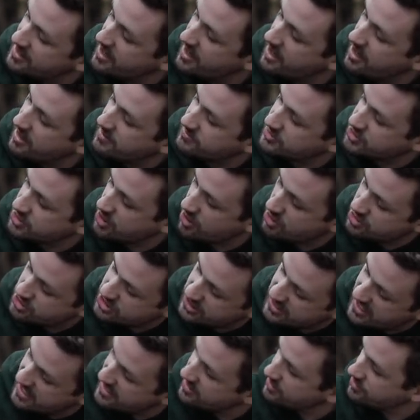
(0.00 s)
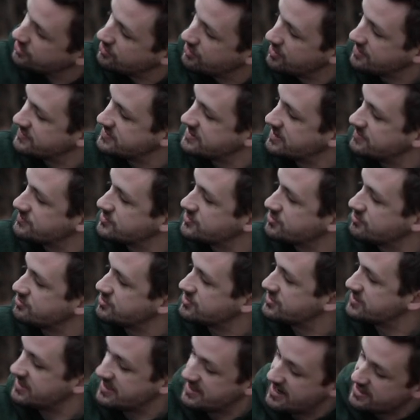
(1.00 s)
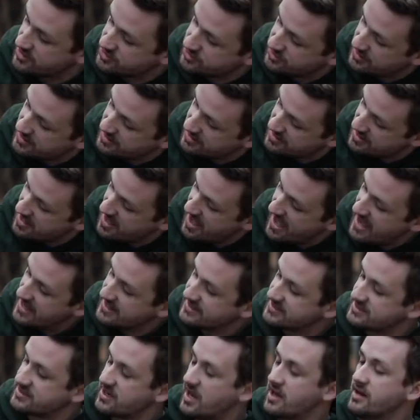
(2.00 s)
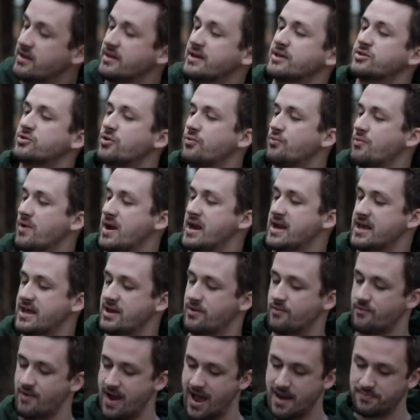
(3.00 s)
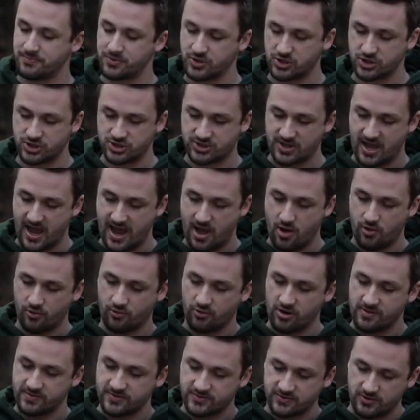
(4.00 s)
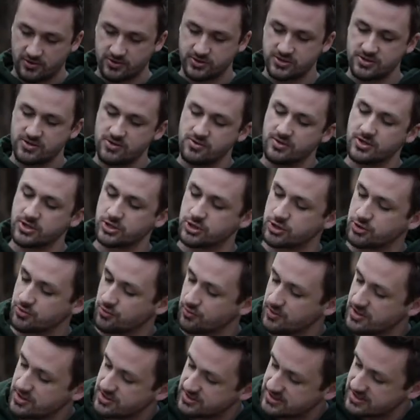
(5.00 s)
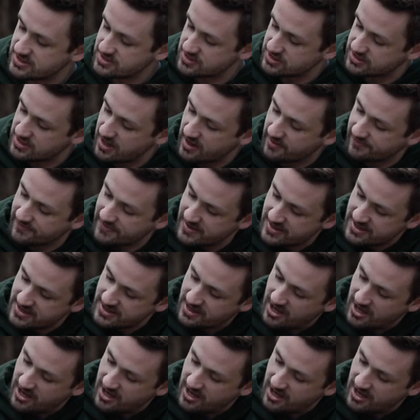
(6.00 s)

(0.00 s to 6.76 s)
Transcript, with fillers: um, charging handle of some sorts. It actually has kind of like the Radian Raptor style grips for those of you that shoot real steel stuff.